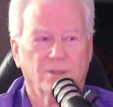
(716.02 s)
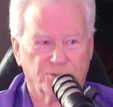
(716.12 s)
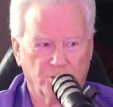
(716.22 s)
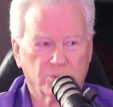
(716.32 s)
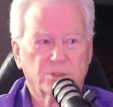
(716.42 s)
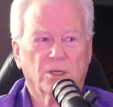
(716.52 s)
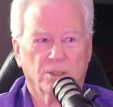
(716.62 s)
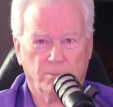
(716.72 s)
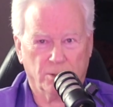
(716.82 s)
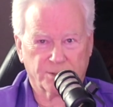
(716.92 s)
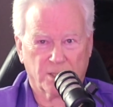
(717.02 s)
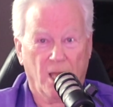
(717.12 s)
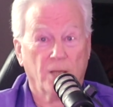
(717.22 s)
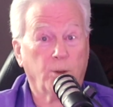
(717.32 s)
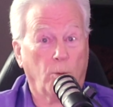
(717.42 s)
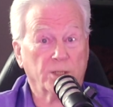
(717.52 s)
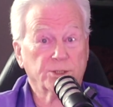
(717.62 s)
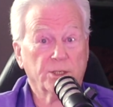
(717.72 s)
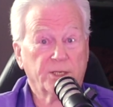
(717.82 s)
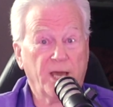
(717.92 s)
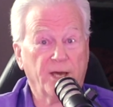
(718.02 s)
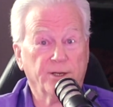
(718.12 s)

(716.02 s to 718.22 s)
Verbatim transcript: tone syllables. The ones you can